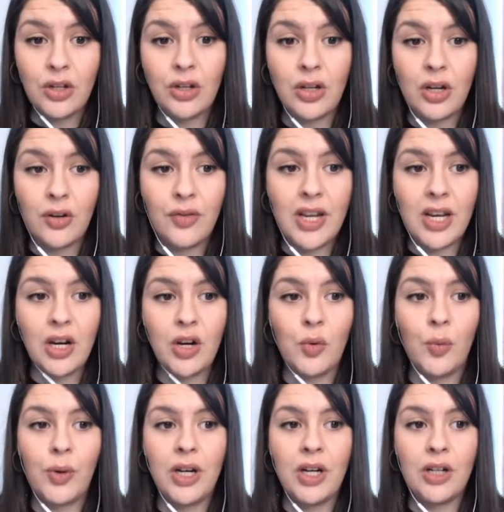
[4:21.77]
your career
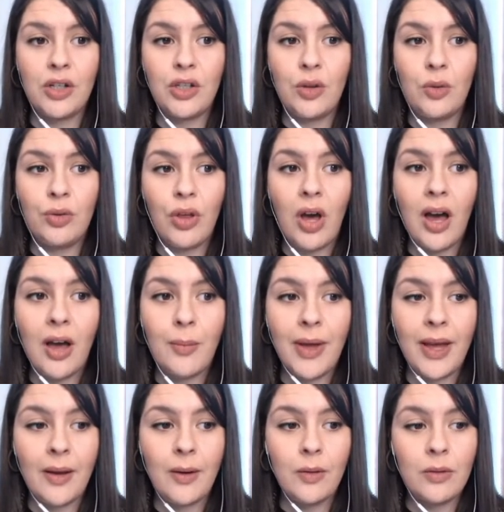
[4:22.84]
where you thought about